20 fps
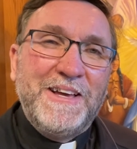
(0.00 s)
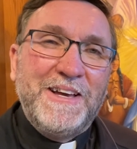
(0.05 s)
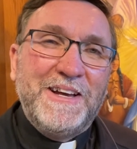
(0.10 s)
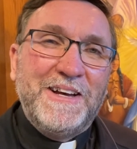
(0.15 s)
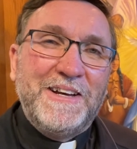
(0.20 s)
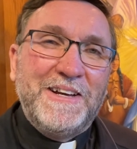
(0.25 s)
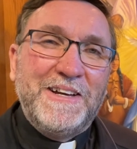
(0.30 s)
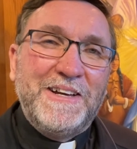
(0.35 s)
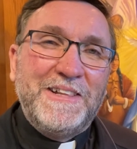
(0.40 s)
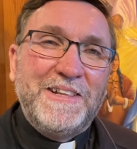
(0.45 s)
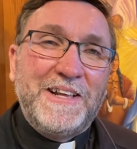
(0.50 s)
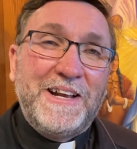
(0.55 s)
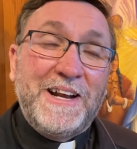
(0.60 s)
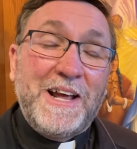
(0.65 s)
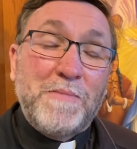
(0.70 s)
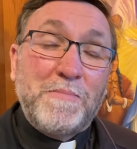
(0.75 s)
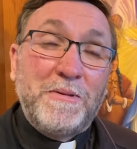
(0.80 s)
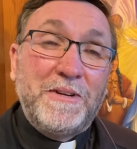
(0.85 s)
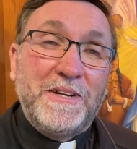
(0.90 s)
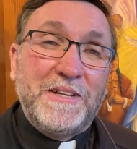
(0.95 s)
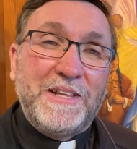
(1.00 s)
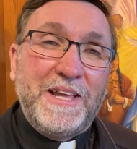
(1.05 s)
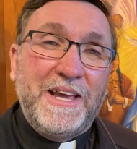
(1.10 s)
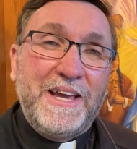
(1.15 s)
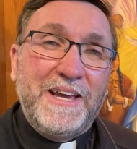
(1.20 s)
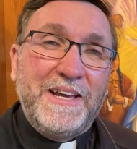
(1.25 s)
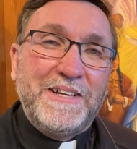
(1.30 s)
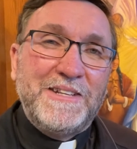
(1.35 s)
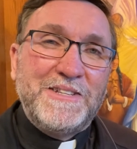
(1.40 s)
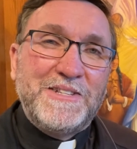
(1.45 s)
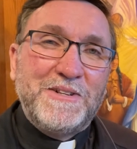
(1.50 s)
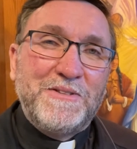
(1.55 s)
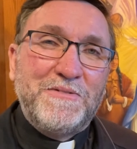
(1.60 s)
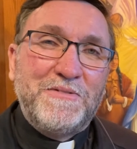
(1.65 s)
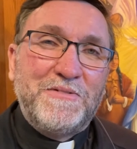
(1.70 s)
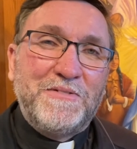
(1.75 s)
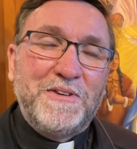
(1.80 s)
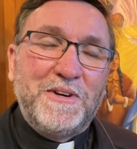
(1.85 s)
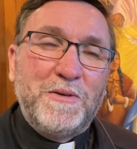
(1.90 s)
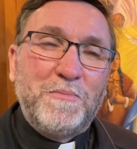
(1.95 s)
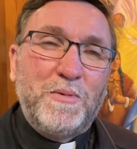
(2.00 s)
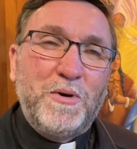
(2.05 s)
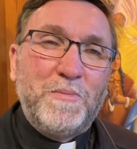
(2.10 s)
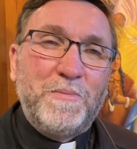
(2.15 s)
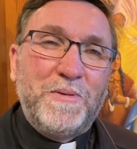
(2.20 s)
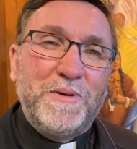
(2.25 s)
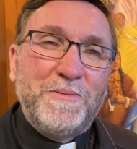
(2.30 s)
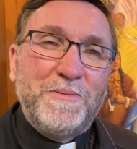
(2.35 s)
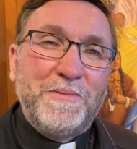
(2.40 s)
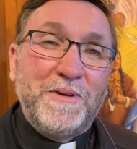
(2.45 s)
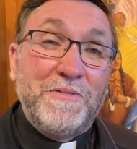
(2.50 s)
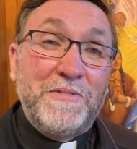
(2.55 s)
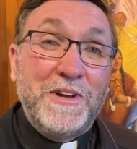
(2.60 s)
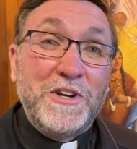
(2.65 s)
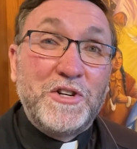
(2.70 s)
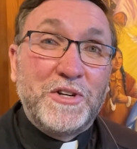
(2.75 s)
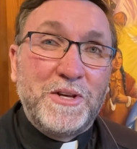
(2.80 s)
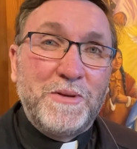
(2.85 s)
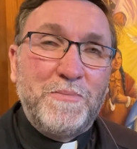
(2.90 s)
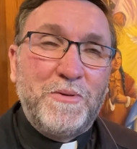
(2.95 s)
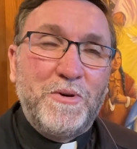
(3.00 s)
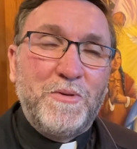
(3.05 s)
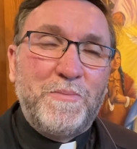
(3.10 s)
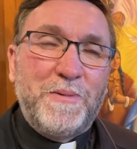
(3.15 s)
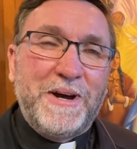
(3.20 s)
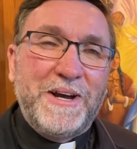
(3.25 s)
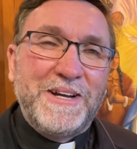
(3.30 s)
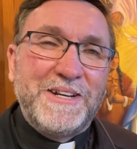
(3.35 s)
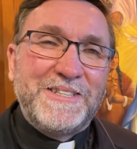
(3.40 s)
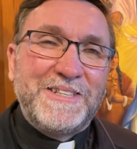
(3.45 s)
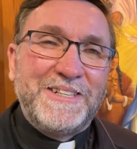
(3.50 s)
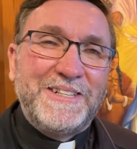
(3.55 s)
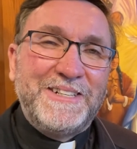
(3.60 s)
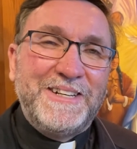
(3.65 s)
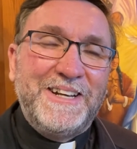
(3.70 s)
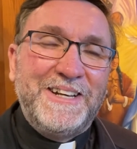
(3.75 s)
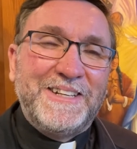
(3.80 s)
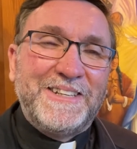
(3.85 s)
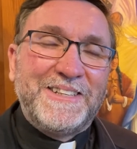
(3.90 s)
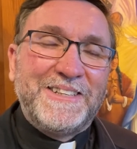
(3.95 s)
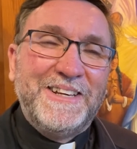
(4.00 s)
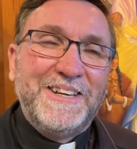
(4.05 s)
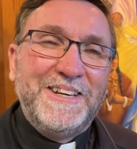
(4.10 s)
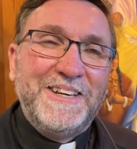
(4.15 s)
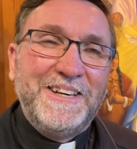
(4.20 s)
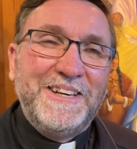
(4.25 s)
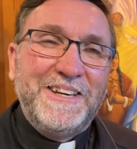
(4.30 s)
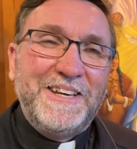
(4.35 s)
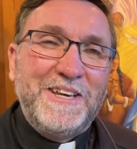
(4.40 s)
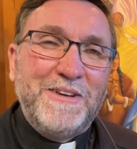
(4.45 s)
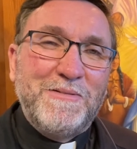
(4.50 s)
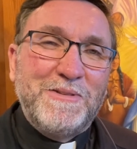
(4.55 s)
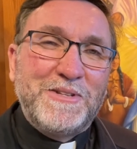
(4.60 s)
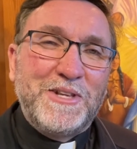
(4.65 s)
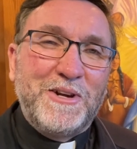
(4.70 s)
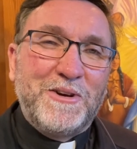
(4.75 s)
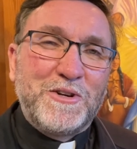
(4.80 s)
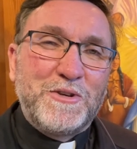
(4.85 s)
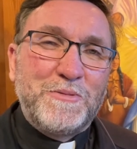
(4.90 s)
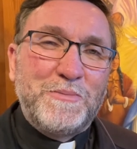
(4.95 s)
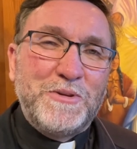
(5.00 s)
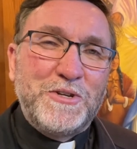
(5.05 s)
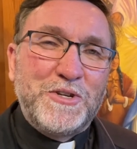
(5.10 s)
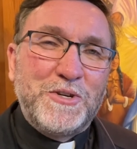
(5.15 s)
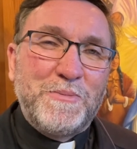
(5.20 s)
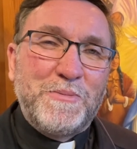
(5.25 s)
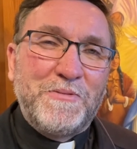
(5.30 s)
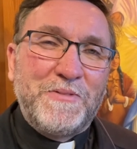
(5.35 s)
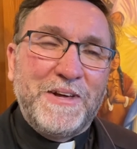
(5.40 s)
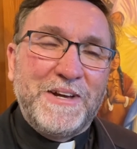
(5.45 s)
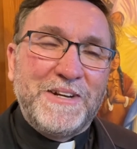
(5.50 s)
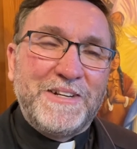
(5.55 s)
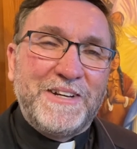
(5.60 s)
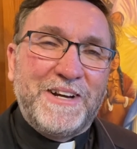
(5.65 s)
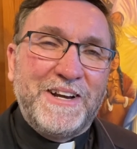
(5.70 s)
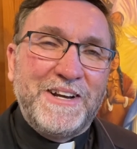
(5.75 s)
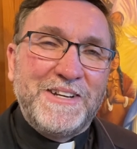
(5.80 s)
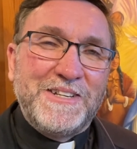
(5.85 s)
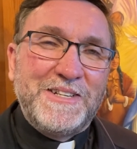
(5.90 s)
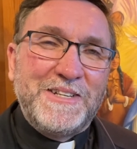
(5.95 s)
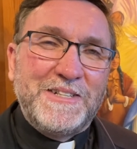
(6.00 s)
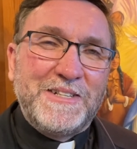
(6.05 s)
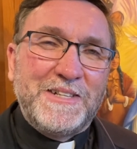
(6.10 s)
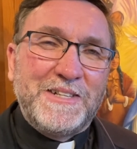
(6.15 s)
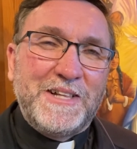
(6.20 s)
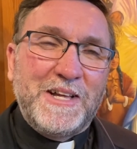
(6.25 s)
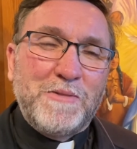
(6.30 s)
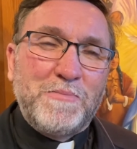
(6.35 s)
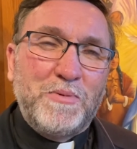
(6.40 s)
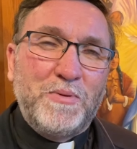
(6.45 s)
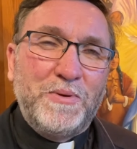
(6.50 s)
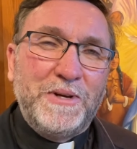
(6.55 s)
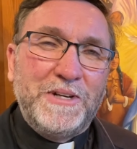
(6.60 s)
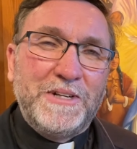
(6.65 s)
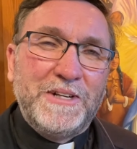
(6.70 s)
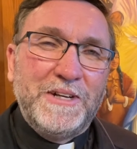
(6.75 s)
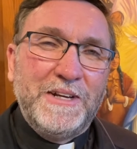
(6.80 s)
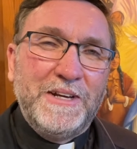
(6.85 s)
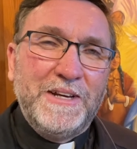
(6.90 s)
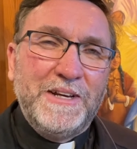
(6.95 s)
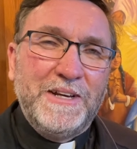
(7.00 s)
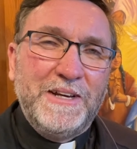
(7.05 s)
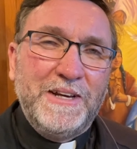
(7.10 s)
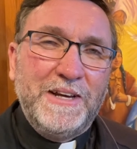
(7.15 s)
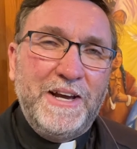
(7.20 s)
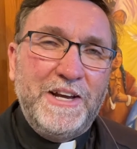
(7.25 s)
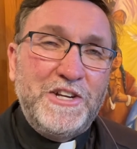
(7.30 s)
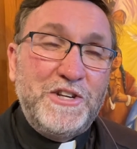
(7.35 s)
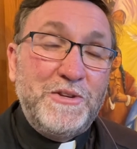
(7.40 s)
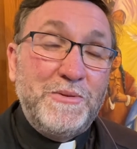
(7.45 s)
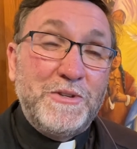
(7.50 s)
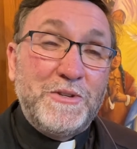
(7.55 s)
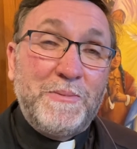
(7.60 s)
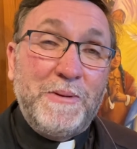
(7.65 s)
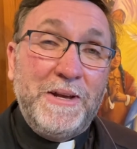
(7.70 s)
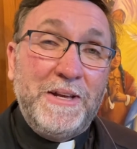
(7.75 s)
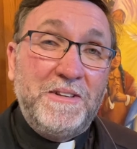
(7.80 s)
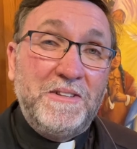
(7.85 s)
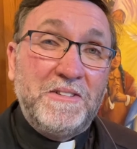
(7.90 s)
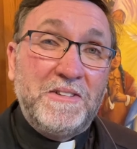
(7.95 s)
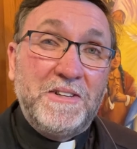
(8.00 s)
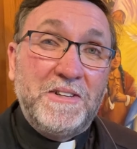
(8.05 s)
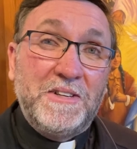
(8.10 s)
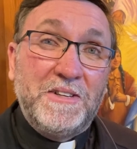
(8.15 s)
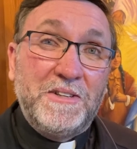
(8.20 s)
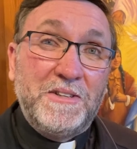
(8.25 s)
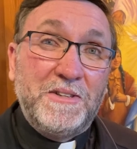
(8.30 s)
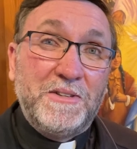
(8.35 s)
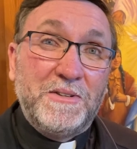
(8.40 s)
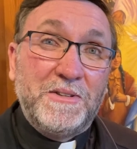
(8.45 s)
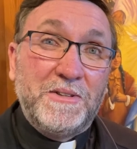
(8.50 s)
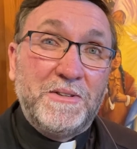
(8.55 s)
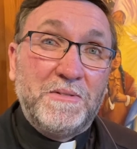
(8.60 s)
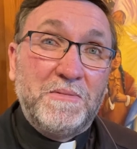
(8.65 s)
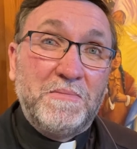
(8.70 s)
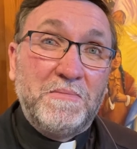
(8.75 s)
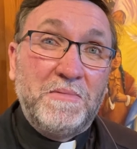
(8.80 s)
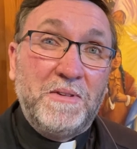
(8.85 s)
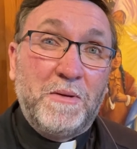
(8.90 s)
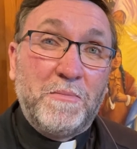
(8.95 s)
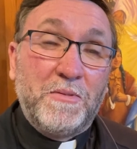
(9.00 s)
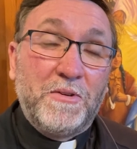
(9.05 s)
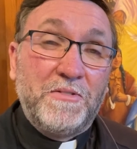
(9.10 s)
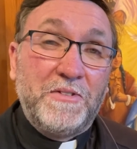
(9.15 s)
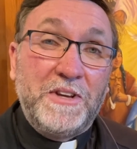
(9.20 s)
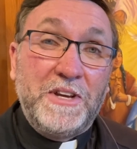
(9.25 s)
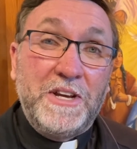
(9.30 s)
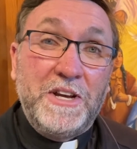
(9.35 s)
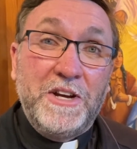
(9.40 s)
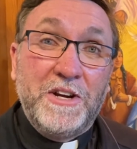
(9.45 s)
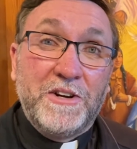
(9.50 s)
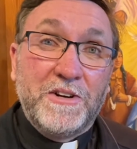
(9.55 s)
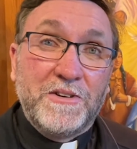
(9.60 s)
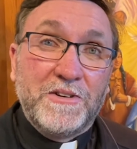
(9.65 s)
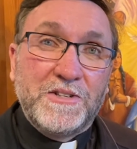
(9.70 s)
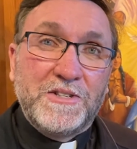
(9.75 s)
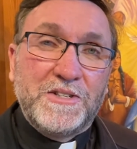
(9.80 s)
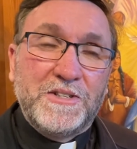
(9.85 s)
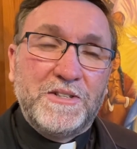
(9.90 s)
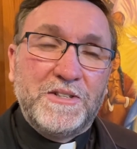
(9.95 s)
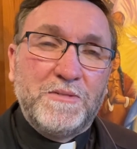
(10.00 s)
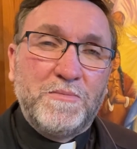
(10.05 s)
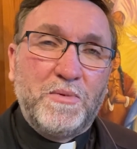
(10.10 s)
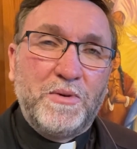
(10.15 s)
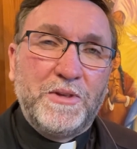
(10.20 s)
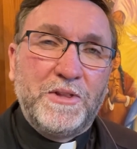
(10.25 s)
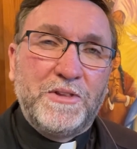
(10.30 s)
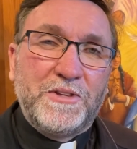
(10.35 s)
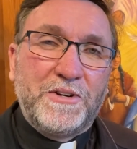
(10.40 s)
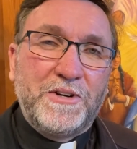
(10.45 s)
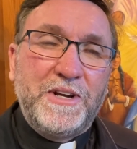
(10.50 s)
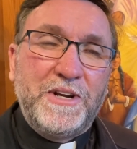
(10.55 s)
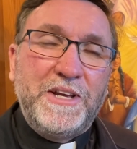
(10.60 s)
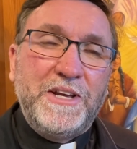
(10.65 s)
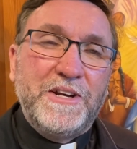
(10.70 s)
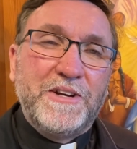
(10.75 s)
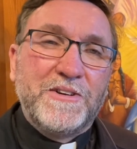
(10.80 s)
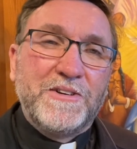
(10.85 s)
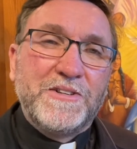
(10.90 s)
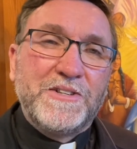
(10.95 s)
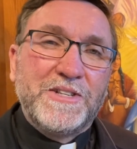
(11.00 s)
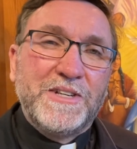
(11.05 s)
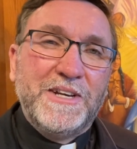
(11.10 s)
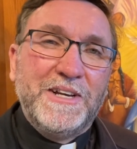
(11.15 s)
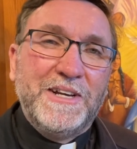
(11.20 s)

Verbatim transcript: and uh, that happened at the hands of uh, Pope, eventually Pope Pius X. He was the Archbishop of that diocese at that point. And she would spend the, the, the number of years, uh, more than 30 years,